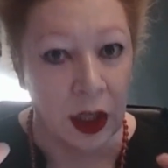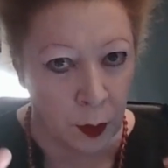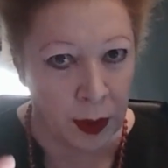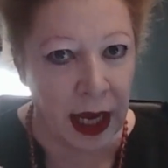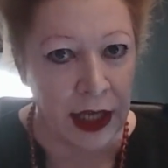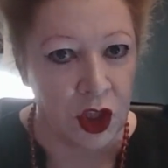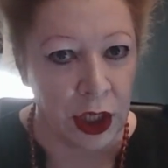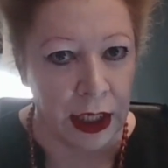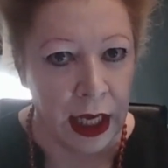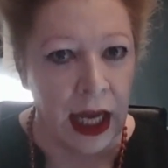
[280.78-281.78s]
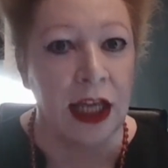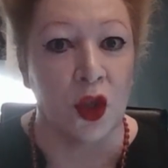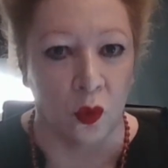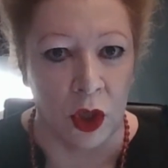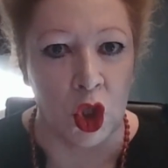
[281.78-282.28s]
The PhD is
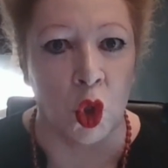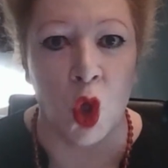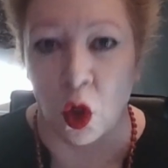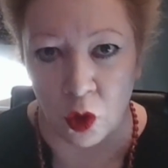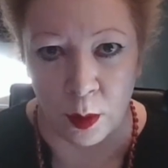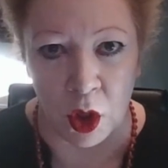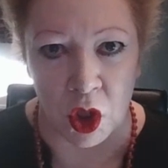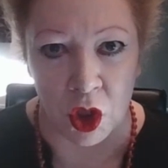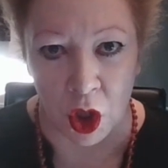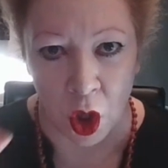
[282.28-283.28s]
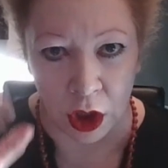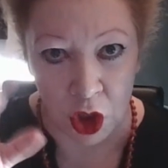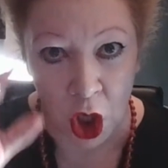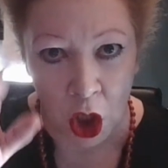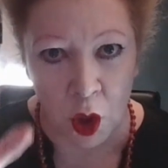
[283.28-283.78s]
original contribution to
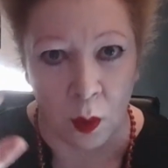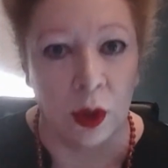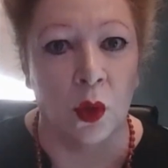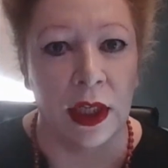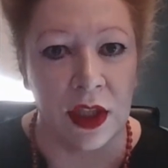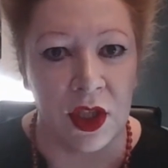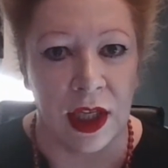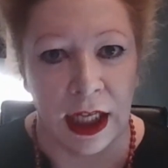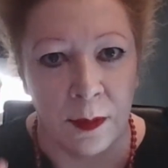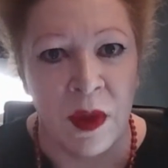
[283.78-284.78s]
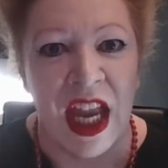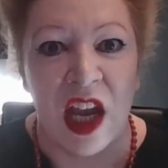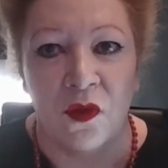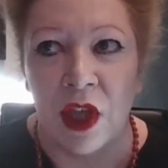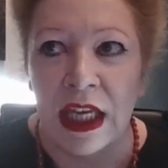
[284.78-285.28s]
knowledge. So we're looking to see
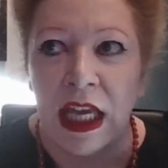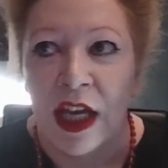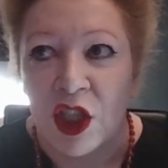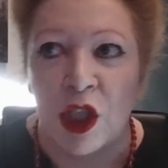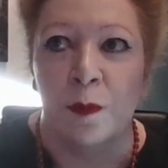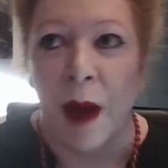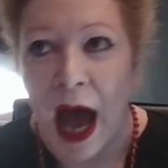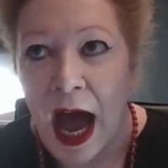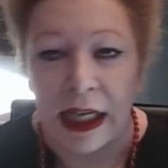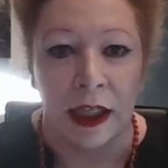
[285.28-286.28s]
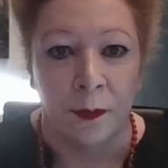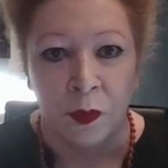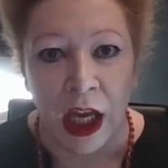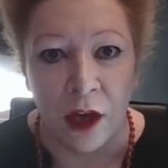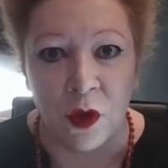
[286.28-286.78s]
if the spark,
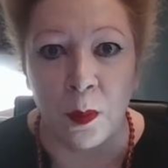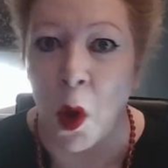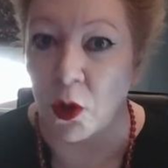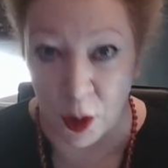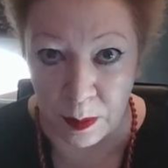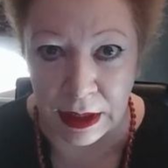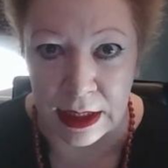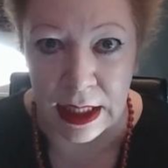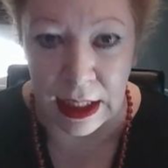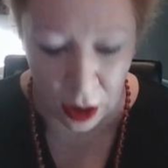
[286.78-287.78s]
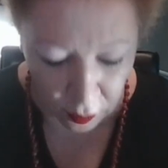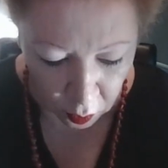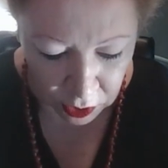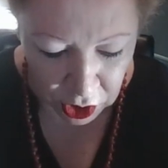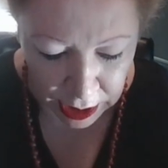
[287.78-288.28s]
if the possibility of
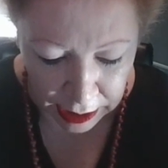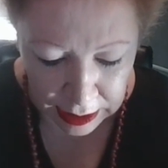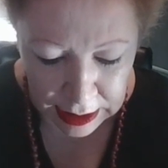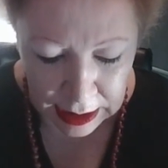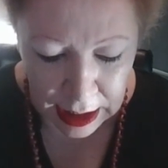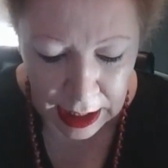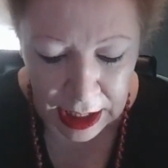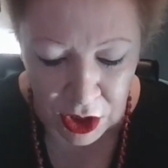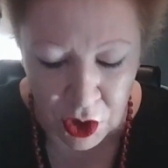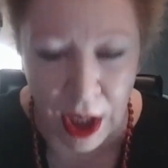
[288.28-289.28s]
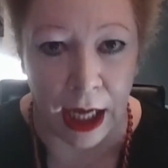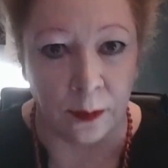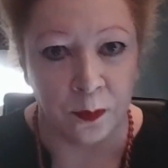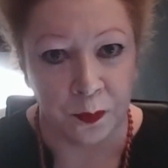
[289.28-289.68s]
originality is there.